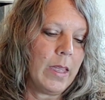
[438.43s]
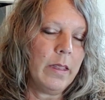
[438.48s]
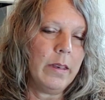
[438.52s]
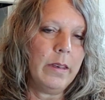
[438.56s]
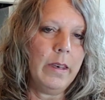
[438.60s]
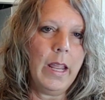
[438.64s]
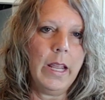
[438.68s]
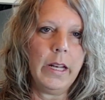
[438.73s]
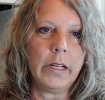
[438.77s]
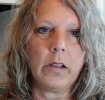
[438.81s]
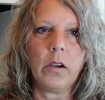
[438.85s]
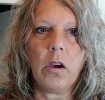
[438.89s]

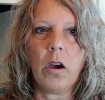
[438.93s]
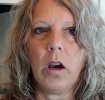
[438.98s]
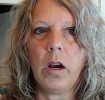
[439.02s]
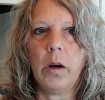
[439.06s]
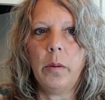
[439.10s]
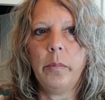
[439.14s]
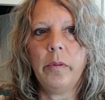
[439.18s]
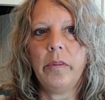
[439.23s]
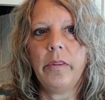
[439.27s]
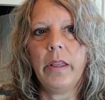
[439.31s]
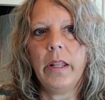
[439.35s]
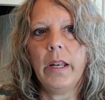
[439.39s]
net
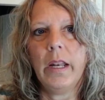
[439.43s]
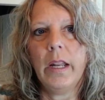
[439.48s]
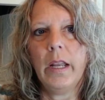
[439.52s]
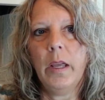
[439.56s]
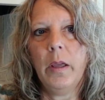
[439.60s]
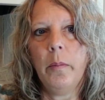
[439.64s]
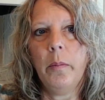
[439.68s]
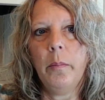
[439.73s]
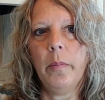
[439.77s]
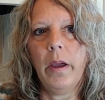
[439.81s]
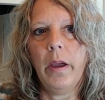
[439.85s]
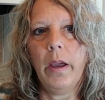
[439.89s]
carbs in
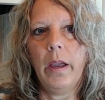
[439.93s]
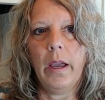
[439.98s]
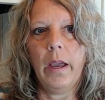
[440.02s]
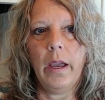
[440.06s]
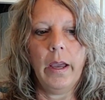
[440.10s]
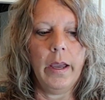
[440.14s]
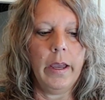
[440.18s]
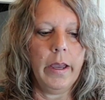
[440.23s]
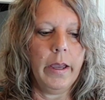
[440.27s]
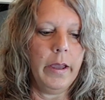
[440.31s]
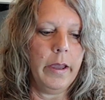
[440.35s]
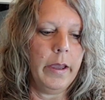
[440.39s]
them.
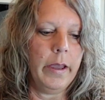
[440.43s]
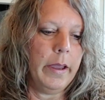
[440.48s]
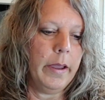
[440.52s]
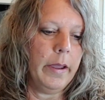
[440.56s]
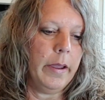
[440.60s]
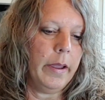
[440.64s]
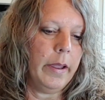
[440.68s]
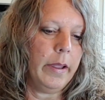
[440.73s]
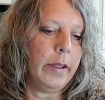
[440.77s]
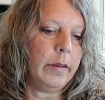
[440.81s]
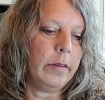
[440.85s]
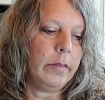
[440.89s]

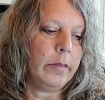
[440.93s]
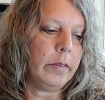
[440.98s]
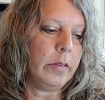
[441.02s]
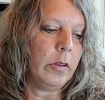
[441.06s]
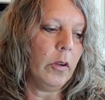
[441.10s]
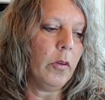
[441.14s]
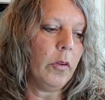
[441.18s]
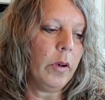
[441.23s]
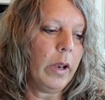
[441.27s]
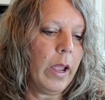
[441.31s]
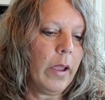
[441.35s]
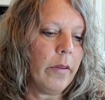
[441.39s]
I
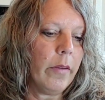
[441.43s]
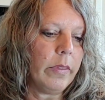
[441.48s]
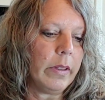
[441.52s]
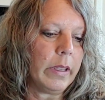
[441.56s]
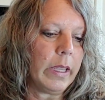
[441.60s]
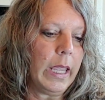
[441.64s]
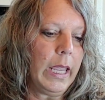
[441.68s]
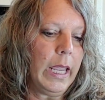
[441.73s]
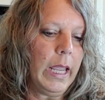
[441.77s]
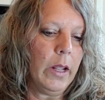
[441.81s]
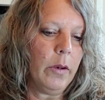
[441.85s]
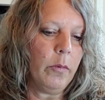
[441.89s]
don't have the
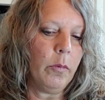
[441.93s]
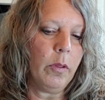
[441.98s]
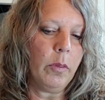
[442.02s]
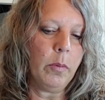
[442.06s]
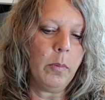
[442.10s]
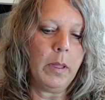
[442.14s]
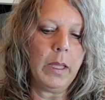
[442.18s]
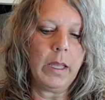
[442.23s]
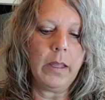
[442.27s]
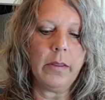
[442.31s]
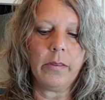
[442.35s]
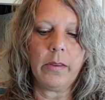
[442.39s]
can with
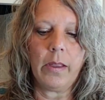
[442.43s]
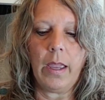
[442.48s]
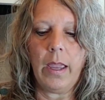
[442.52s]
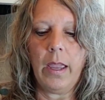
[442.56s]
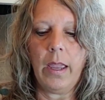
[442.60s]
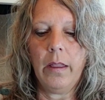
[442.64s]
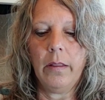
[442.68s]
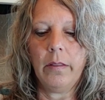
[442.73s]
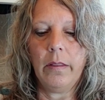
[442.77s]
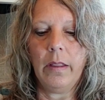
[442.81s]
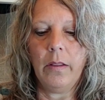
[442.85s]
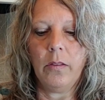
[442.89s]
me because
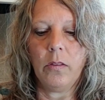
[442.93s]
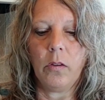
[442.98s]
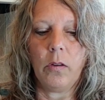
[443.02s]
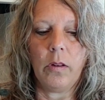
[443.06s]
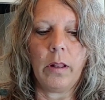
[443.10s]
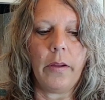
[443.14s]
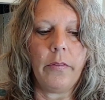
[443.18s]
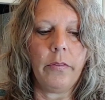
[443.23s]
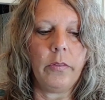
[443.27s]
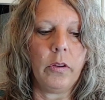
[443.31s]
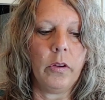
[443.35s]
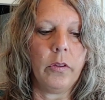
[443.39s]
these are
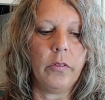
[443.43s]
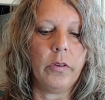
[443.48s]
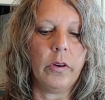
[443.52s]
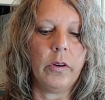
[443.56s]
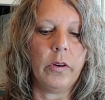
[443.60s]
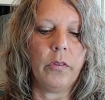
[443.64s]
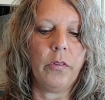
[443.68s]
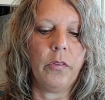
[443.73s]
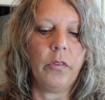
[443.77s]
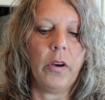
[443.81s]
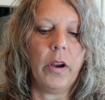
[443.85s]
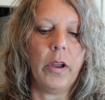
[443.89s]

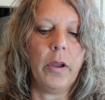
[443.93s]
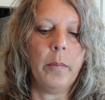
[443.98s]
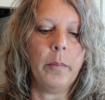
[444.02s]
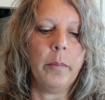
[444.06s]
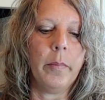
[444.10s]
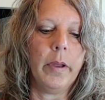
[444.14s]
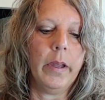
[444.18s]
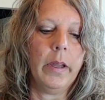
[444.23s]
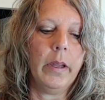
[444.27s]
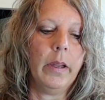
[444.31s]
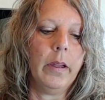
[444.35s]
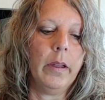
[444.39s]
leftovers
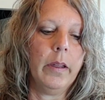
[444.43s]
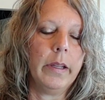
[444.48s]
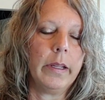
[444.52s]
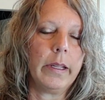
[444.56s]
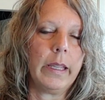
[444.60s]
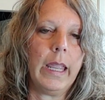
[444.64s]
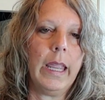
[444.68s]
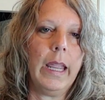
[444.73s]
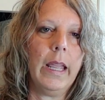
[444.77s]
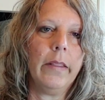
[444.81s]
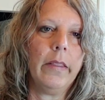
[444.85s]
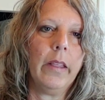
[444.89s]
from a
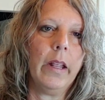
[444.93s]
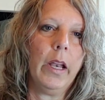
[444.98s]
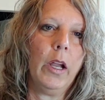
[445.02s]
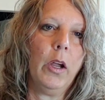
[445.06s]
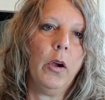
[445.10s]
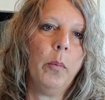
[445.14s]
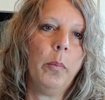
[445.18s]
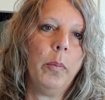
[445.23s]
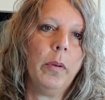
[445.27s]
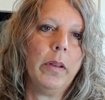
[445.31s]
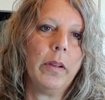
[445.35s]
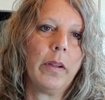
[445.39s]
can that I
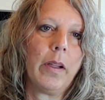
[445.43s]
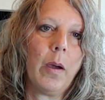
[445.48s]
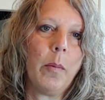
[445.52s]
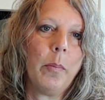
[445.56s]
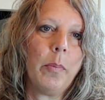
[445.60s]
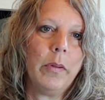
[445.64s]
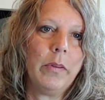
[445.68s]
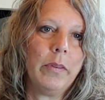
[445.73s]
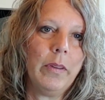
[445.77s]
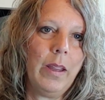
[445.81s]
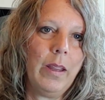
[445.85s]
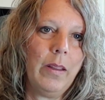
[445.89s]
opened a
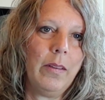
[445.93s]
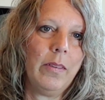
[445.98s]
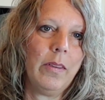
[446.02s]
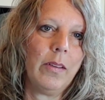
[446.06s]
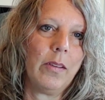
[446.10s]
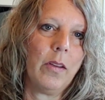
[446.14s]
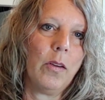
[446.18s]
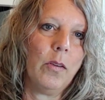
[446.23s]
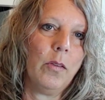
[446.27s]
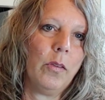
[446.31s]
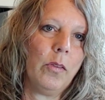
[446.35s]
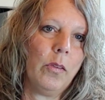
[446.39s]
couple days
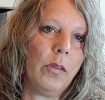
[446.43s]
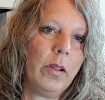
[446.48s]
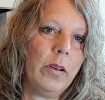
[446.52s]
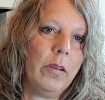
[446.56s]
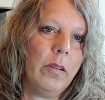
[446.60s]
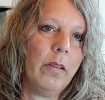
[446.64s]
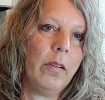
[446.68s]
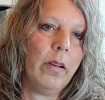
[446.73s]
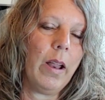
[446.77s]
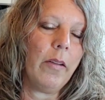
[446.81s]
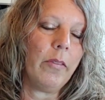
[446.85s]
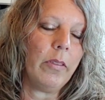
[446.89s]
ago, so I
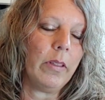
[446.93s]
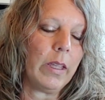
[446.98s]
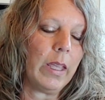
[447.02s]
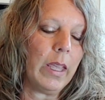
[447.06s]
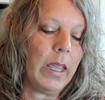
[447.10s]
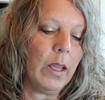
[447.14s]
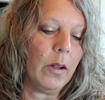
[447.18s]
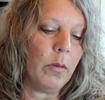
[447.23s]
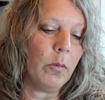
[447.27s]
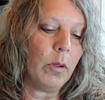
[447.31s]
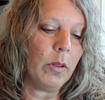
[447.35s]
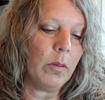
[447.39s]
don't have the
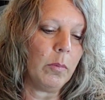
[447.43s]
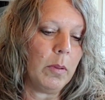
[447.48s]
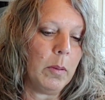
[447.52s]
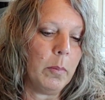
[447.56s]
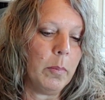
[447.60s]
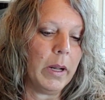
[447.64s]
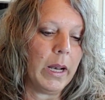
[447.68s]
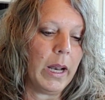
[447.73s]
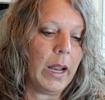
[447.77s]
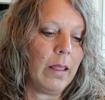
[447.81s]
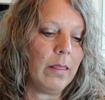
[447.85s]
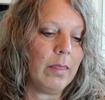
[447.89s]
can with me.
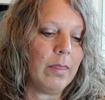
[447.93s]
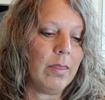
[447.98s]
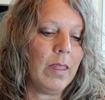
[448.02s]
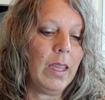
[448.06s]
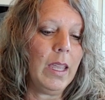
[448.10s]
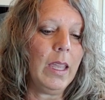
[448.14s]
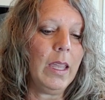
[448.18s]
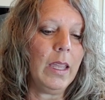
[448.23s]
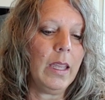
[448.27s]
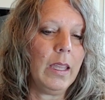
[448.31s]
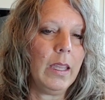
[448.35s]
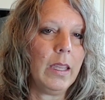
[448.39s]
But I
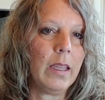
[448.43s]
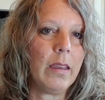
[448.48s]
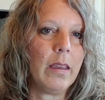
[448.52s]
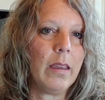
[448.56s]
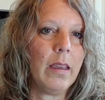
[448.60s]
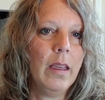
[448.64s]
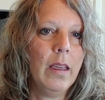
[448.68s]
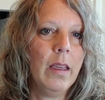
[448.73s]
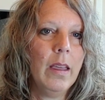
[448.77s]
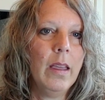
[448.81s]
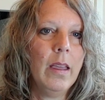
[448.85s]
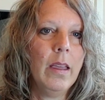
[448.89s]
think,
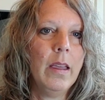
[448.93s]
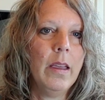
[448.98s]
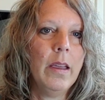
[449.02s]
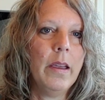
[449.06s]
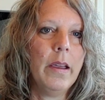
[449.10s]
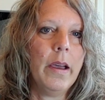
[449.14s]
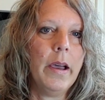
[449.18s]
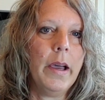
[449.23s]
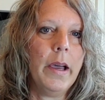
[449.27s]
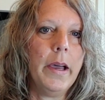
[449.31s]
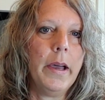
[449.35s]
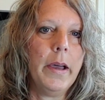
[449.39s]

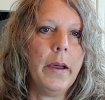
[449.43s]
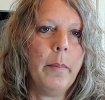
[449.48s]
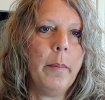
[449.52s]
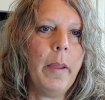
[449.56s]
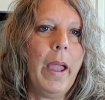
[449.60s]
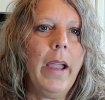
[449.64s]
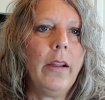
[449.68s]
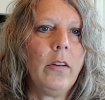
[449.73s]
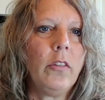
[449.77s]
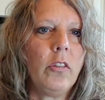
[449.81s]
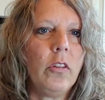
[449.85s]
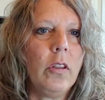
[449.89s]

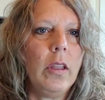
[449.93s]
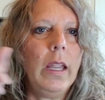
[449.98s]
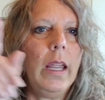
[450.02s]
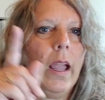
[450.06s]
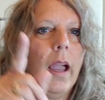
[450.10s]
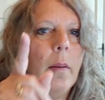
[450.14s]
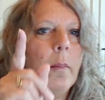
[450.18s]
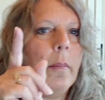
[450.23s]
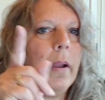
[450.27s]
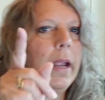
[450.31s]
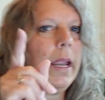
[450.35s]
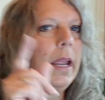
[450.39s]
actually,
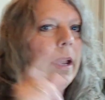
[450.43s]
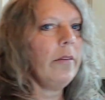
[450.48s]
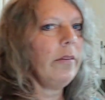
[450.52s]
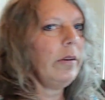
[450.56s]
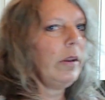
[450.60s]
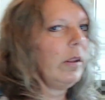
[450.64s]
I might have